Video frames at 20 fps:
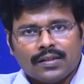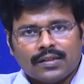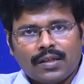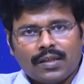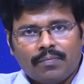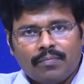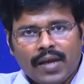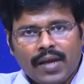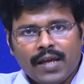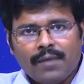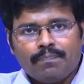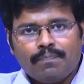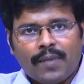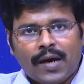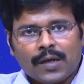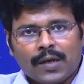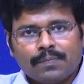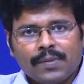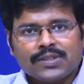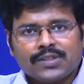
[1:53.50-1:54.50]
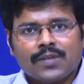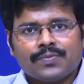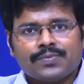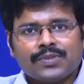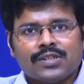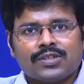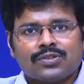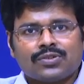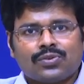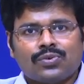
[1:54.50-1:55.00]
The main purpose of
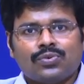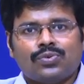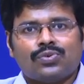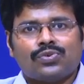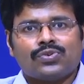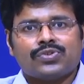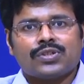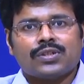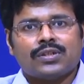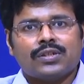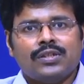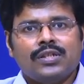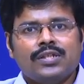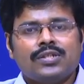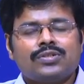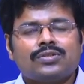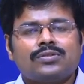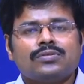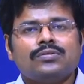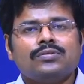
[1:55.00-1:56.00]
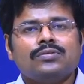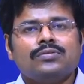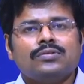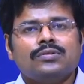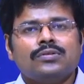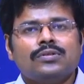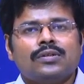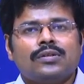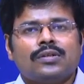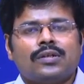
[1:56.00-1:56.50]
this course is to
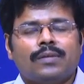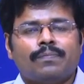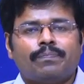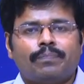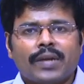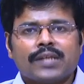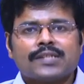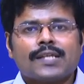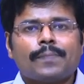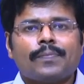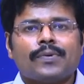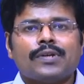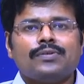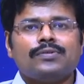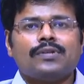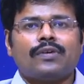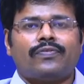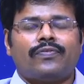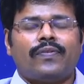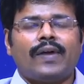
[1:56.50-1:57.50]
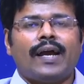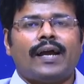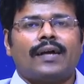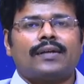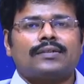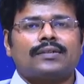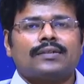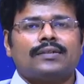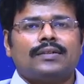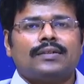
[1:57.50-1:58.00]
impress upon you the
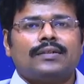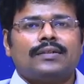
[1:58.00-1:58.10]
fact